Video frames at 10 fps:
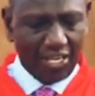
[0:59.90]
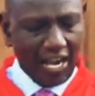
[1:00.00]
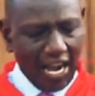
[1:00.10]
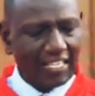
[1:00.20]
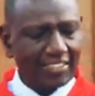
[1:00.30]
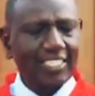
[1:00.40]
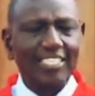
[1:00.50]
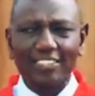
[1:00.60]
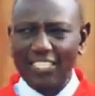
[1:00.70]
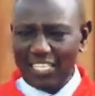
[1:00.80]
And
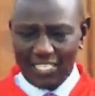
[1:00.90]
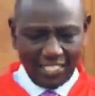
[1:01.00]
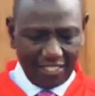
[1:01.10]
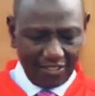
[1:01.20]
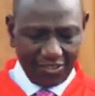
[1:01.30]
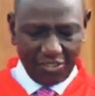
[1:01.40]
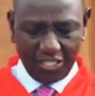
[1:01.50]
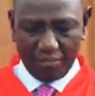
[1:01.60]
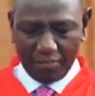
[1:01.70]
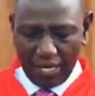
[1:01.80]
Tanzania, on
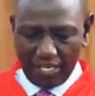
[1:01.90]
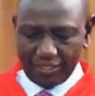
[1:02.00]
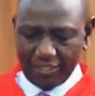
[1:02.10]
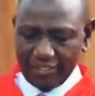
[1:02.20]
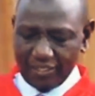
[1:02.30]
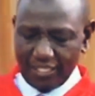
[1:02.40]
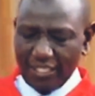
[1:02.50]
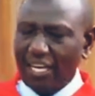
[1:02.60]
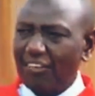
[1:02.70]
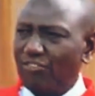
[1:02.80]
their part,
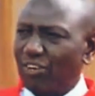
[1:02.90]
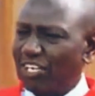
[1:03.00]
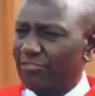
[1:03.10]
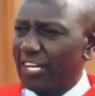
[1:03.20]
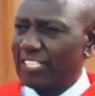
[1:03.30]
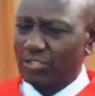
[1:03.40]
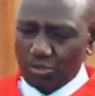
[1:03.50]
have qualified